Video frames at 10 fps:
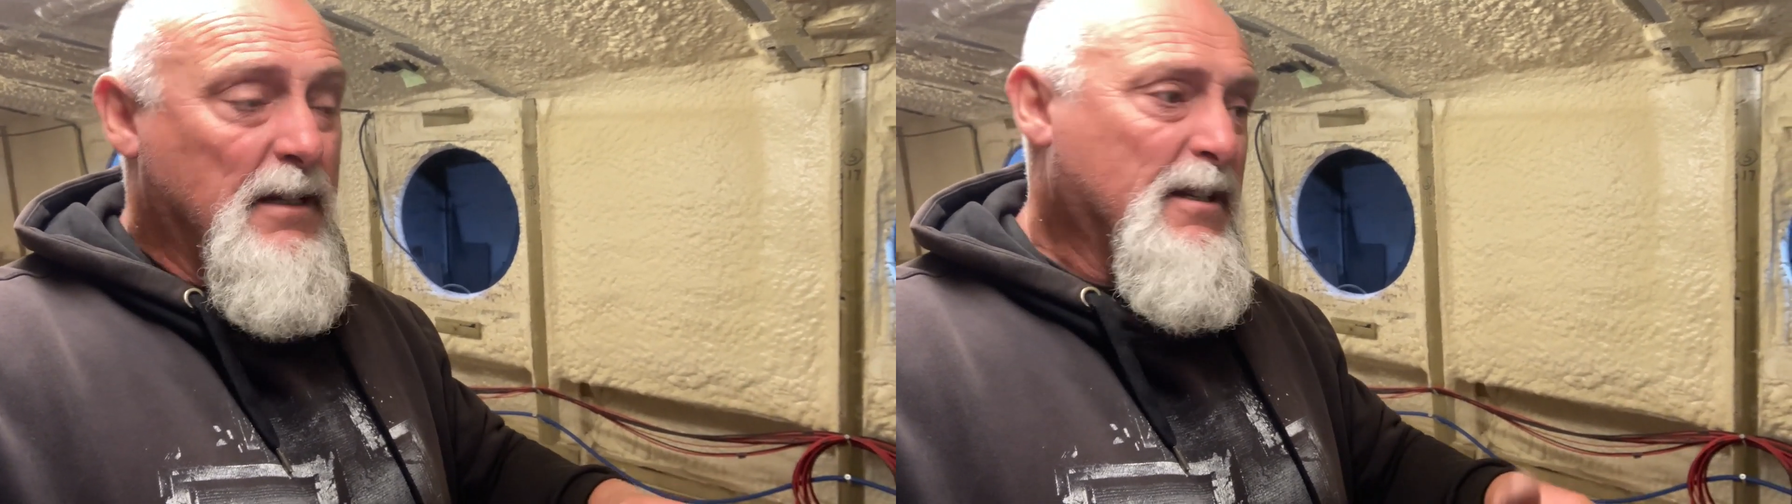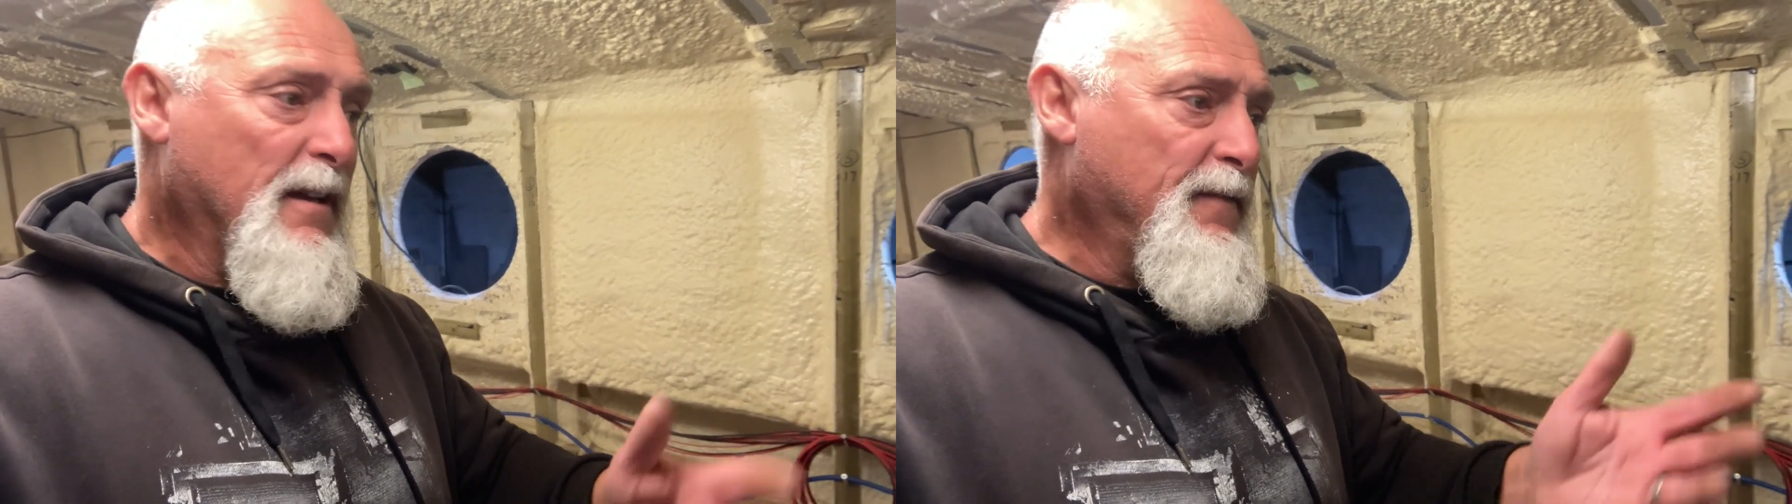
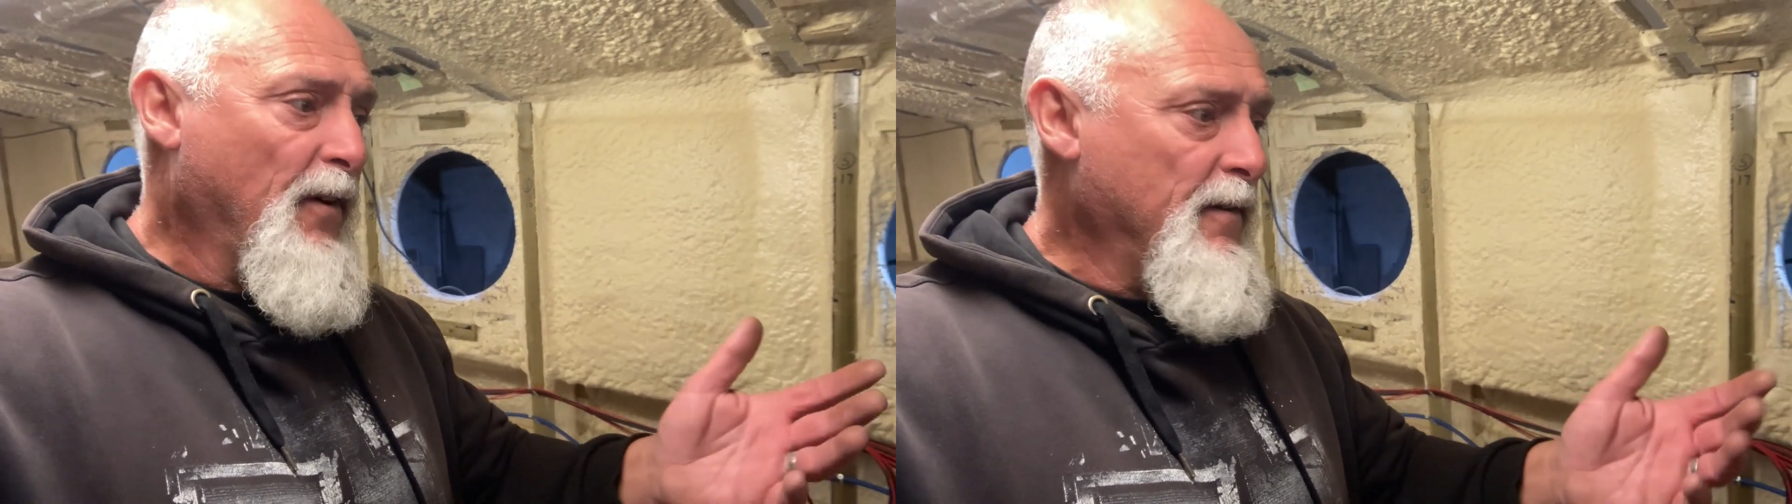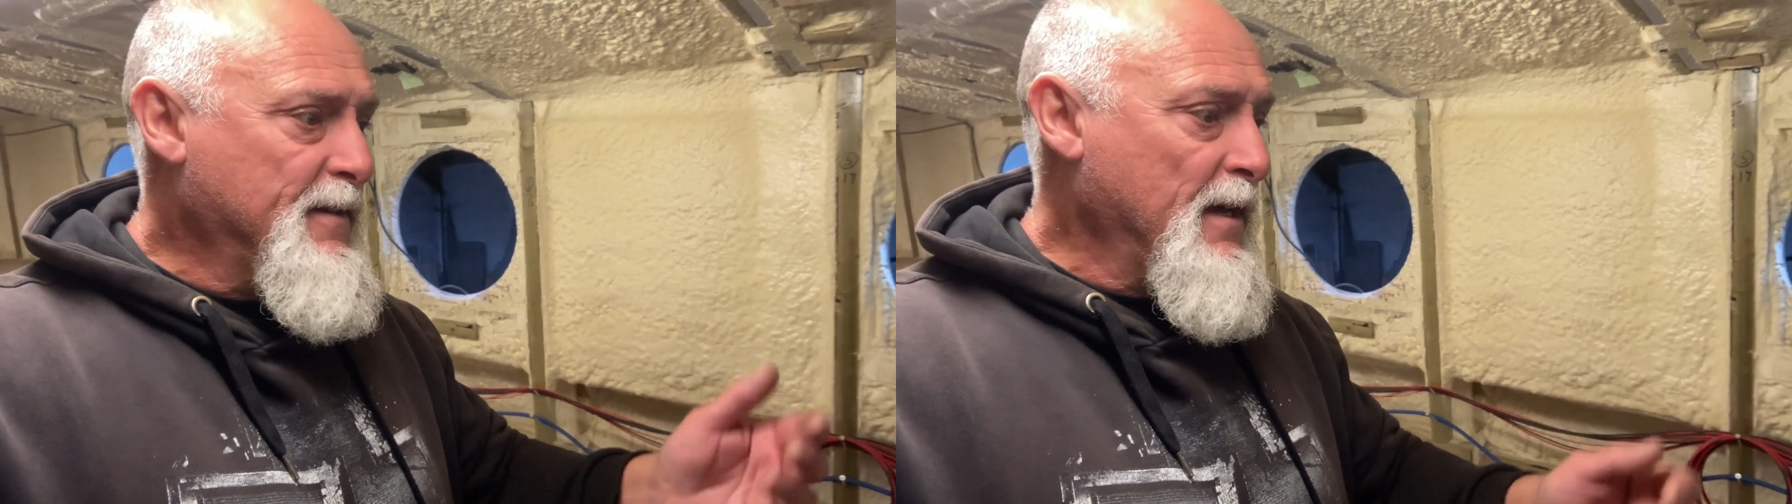let's say
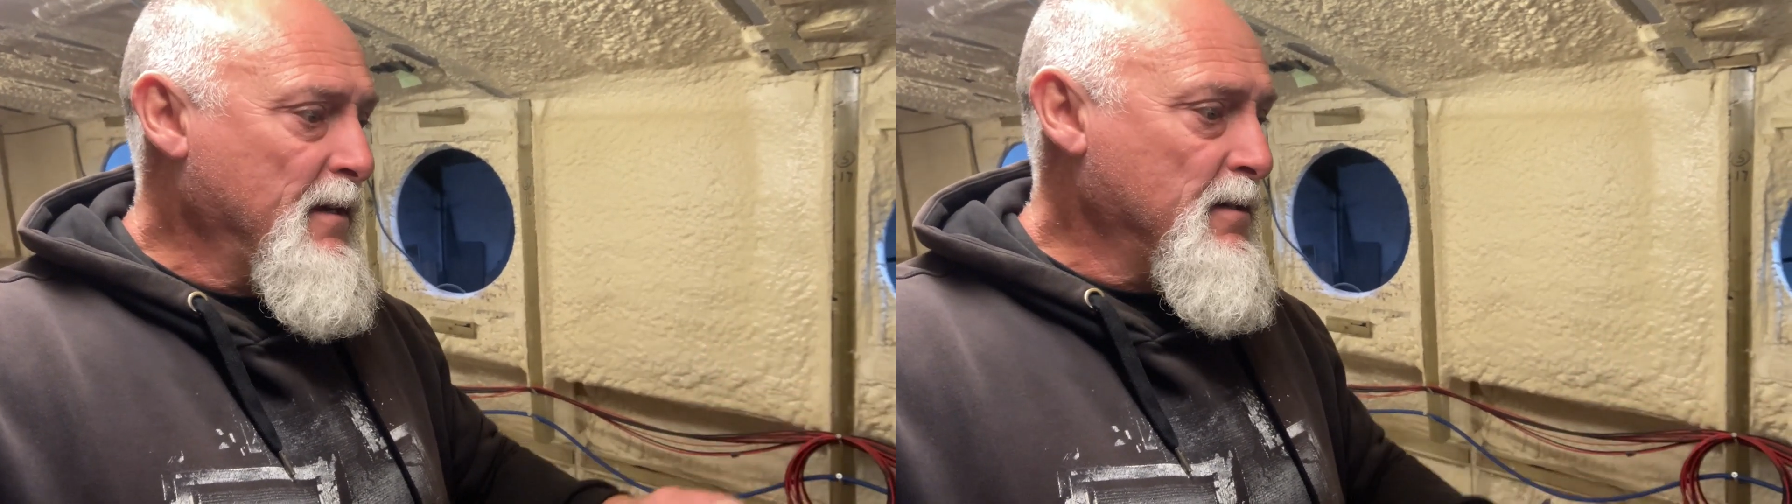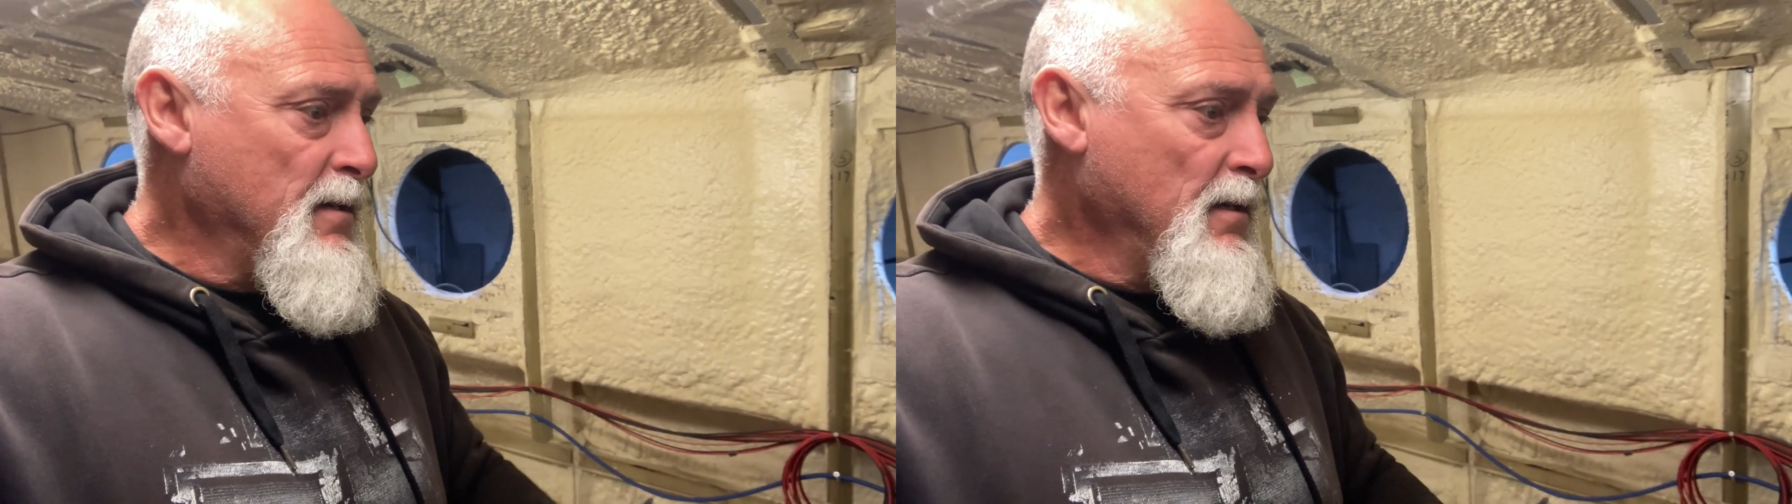5
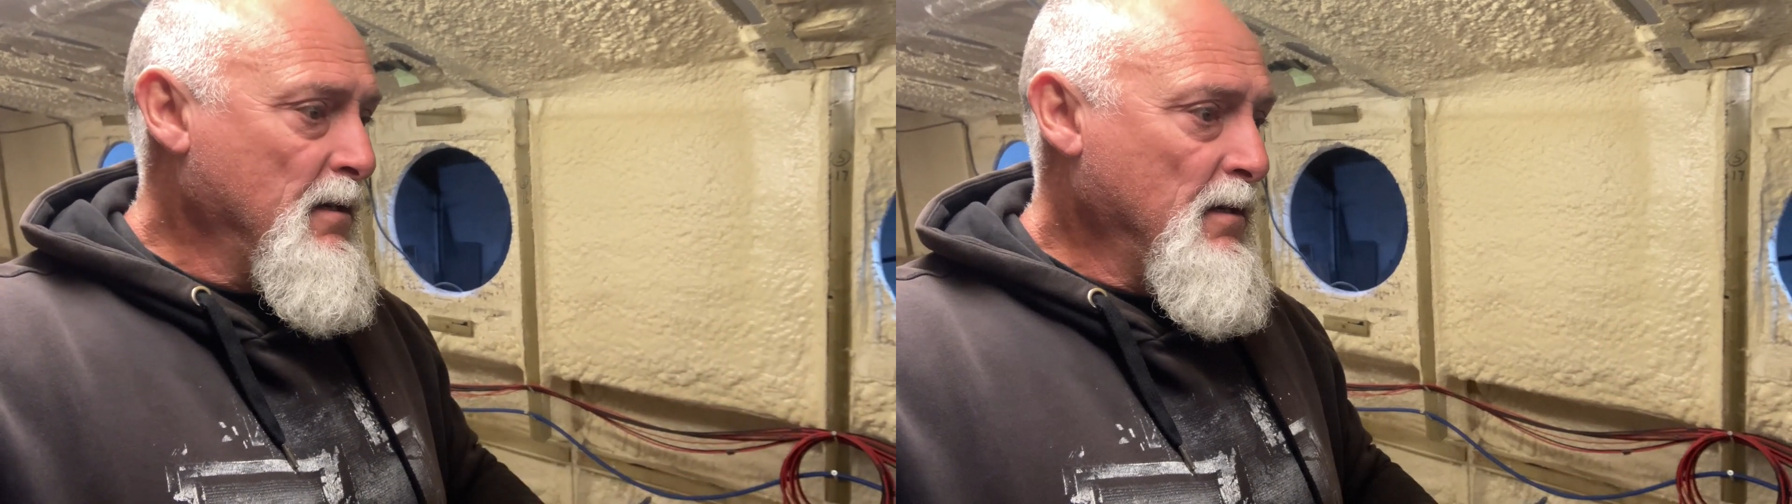days